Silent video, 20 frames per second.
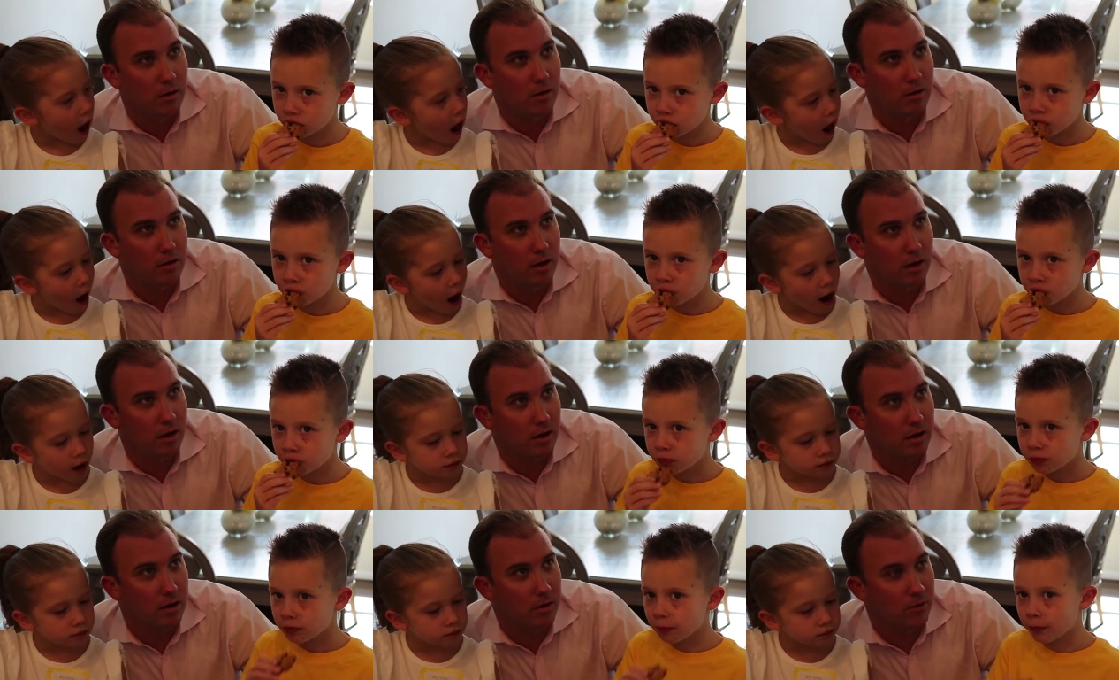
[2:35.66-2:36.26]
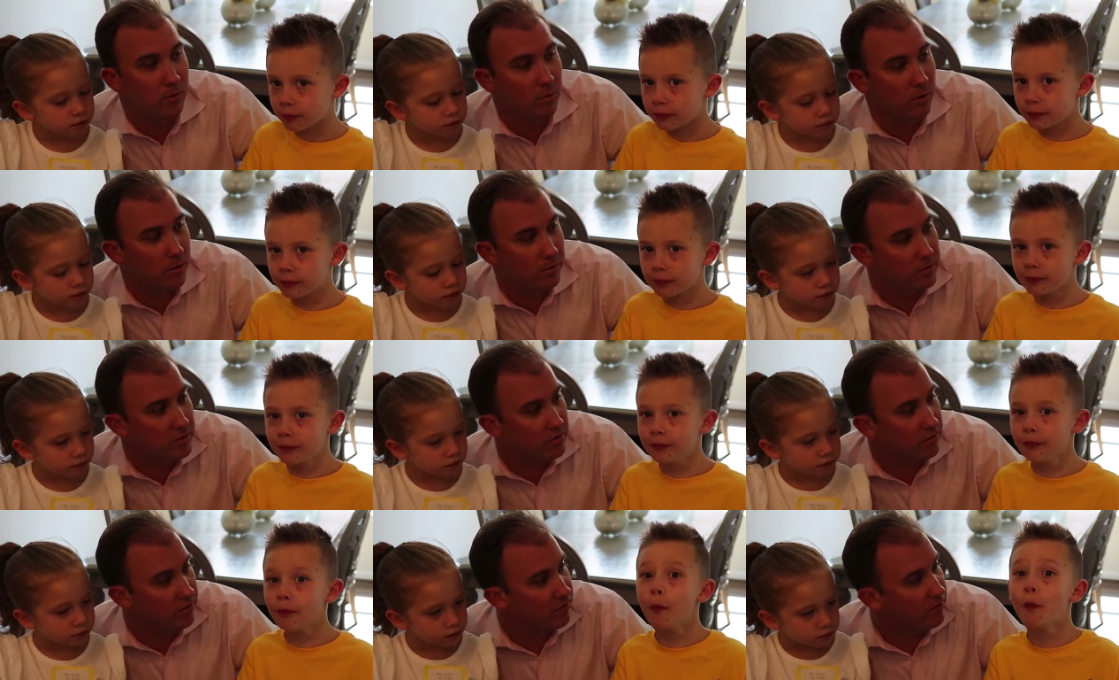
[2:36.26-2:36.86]
Speaker 1: Okay, what
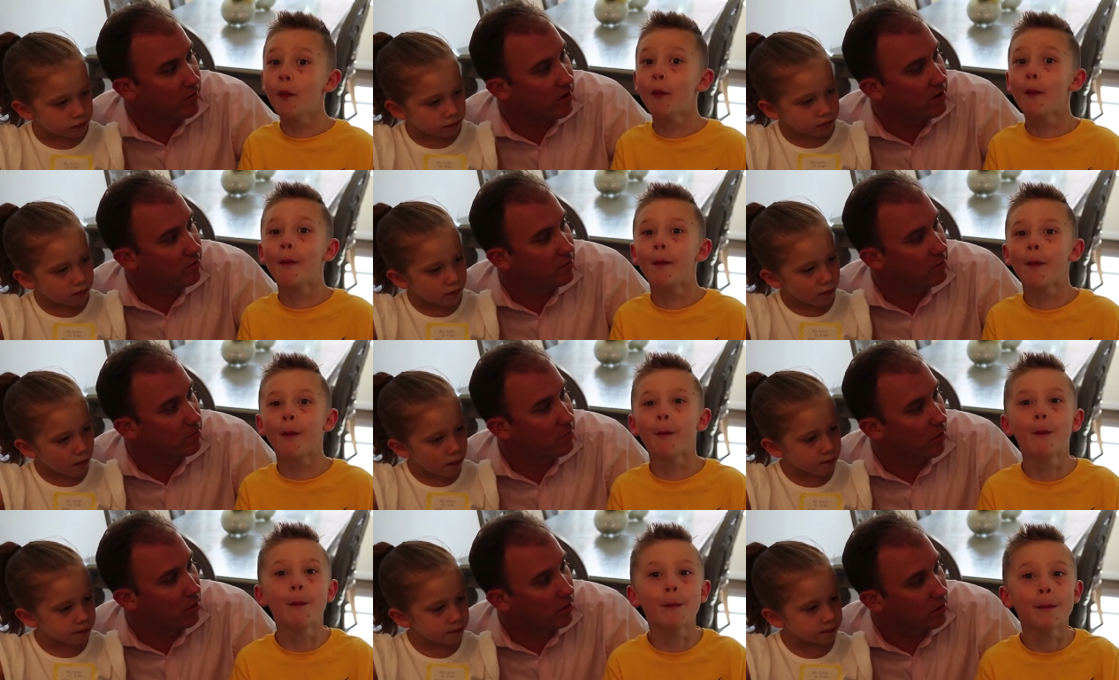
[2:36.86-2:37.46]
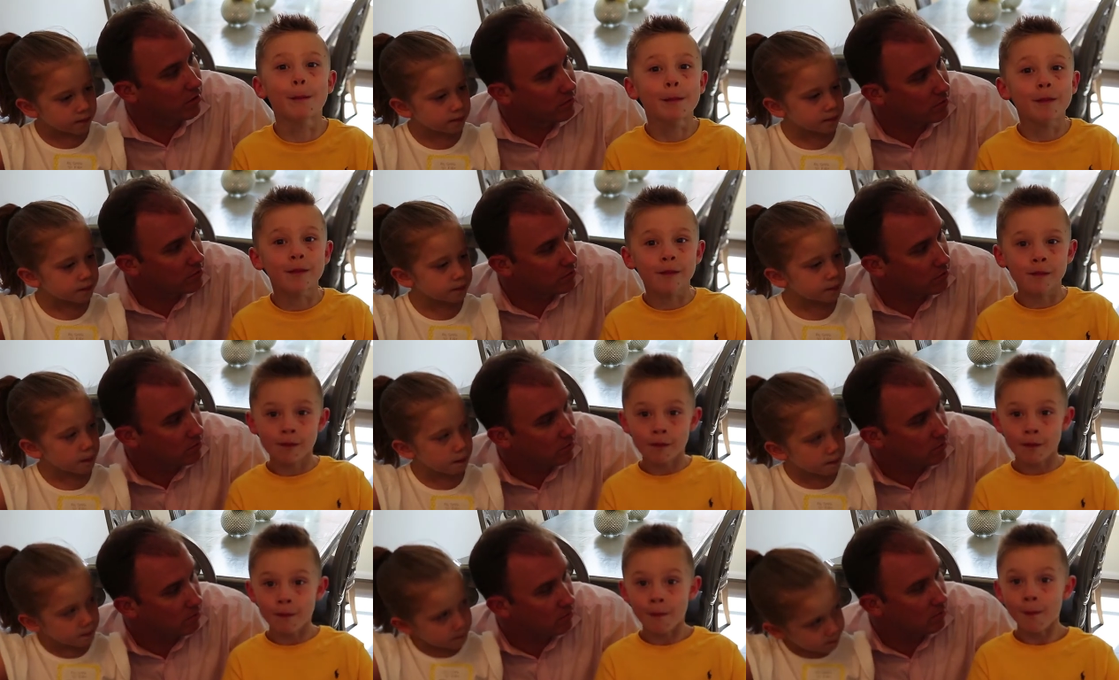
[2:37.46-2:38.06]
was your favorite part of
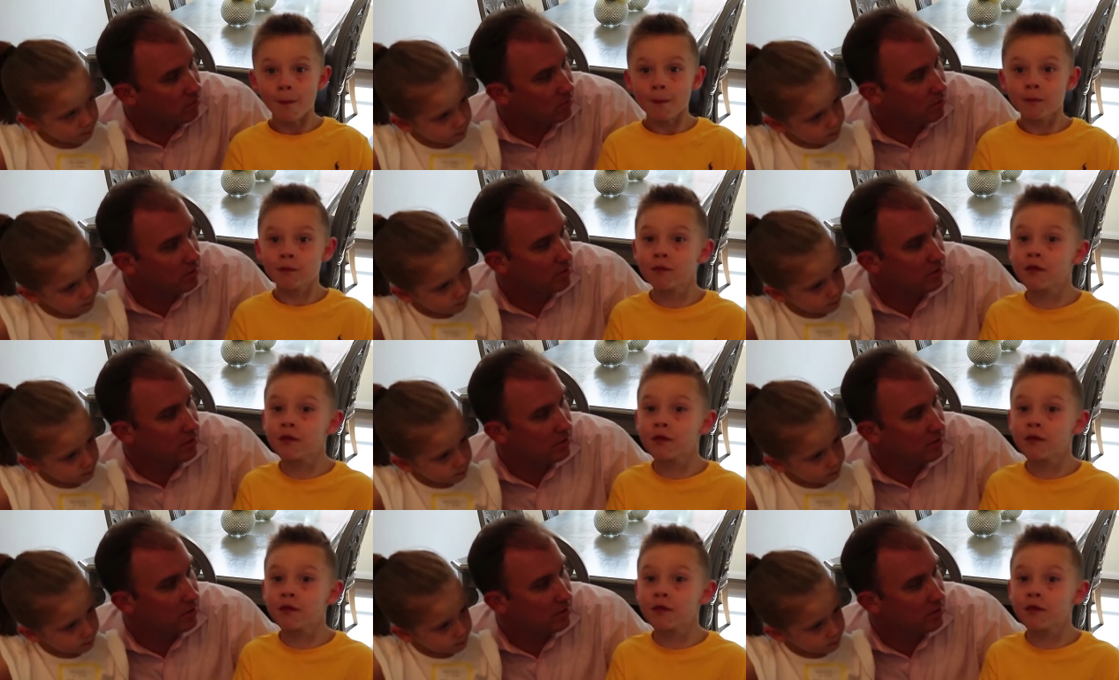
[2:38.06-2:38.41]
school?